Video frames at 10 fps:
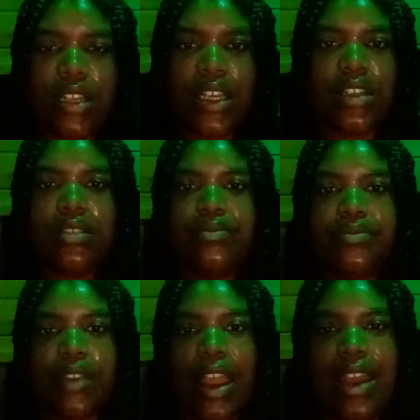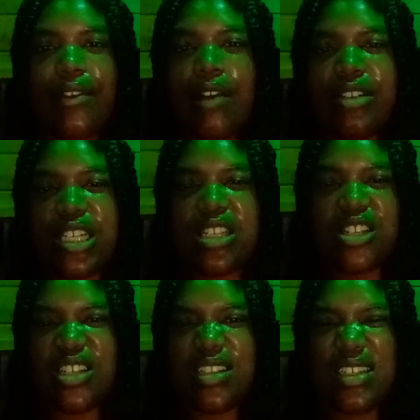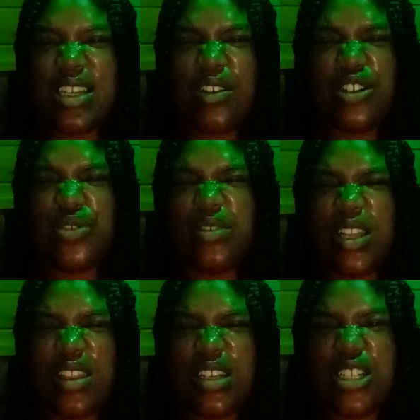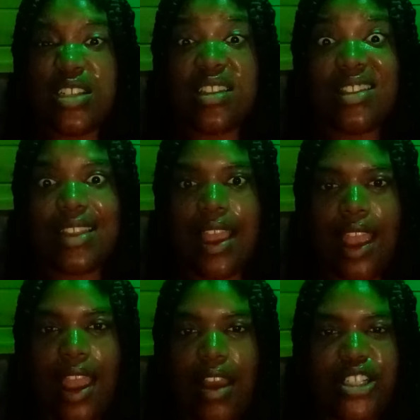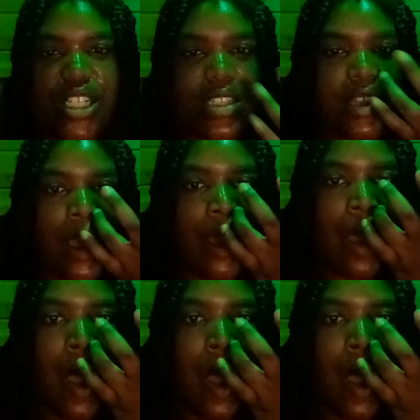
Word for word: Like, I never have a chance to just sit down and do nothing, just think, just like